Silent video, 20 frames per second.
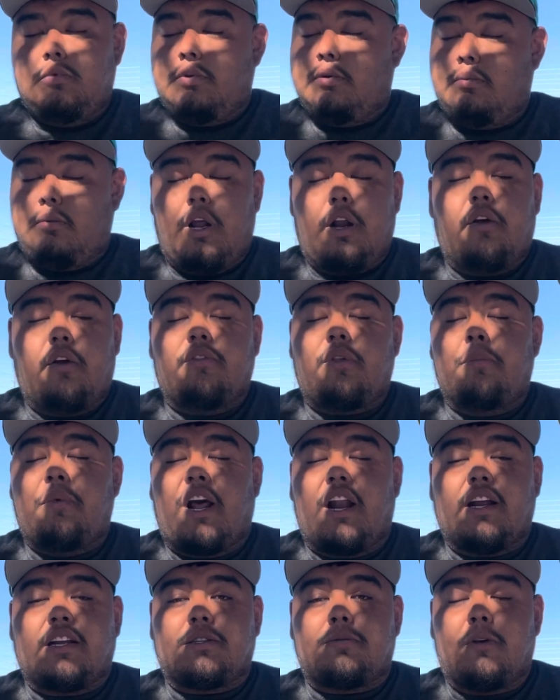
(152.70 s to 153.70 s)
Right off the
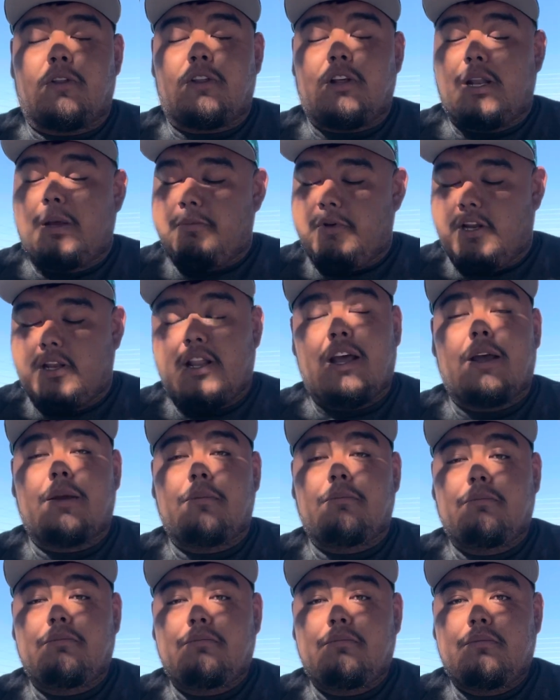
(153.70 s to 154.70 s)
bat, I can smell the lemon and
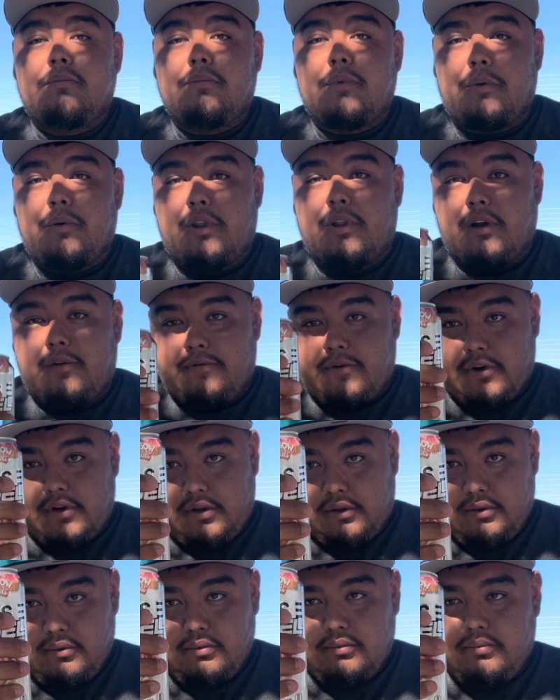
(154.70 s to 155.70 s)
lime. But without further
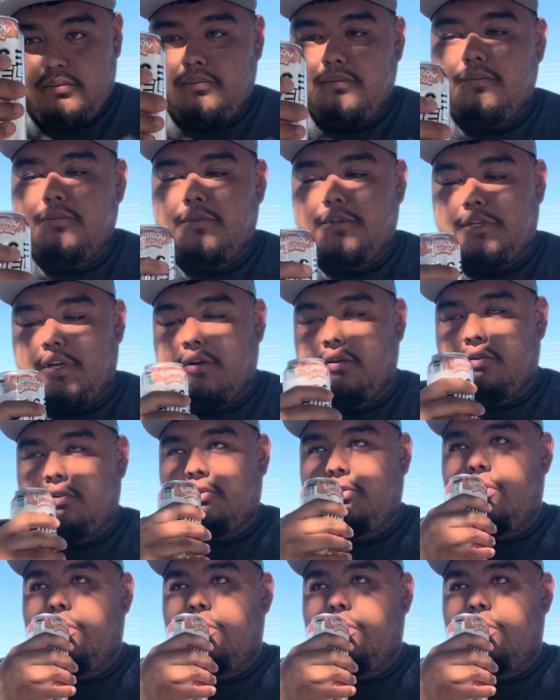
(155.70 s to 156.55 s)
ado, cheers.